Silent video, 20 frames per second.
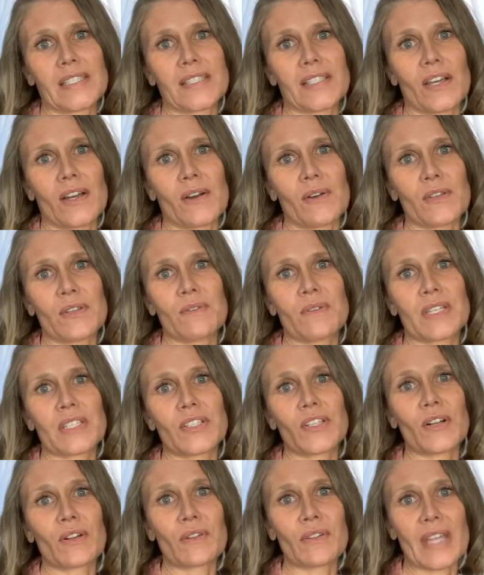so you can
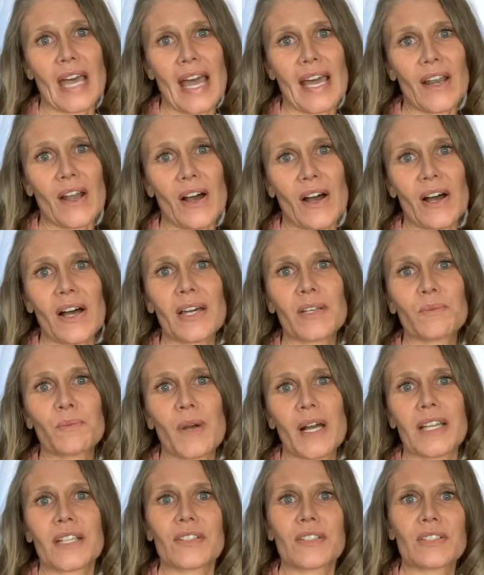turn that on
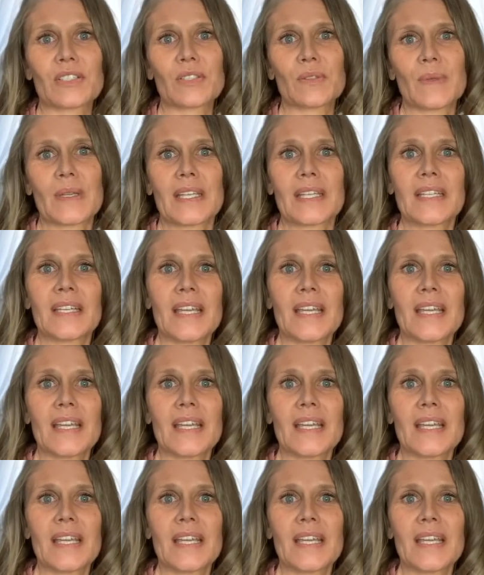while you're doing